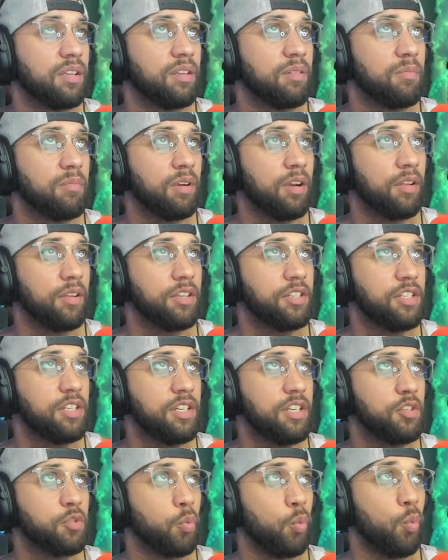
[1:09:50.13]
Bro, this shit
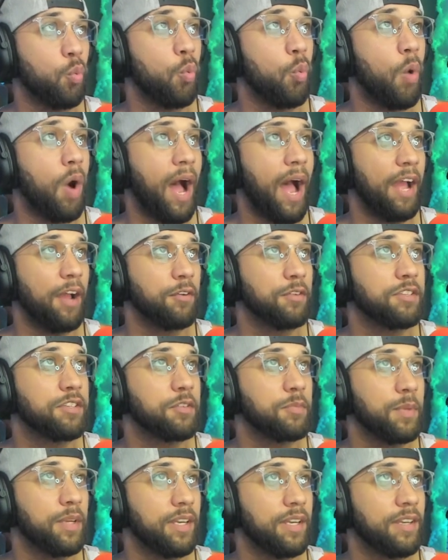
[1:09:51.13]
is wild to
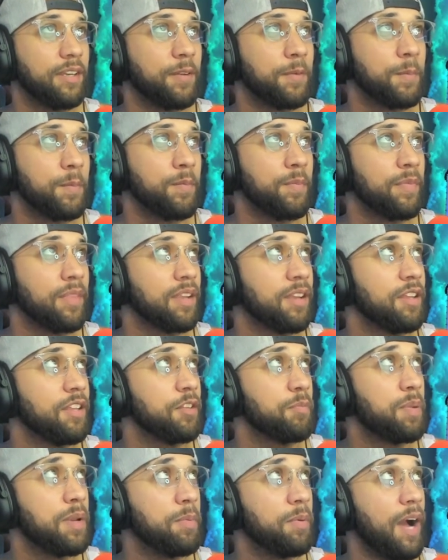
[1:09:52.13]
me.
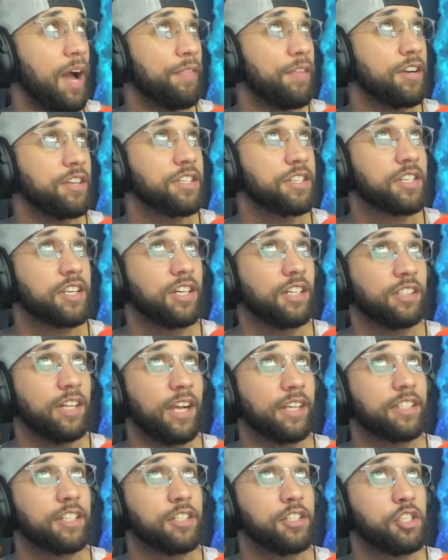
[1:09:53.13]
People out there just
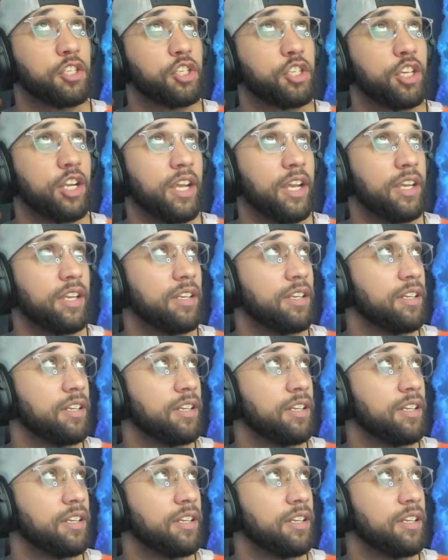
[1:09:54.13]
collecting shit.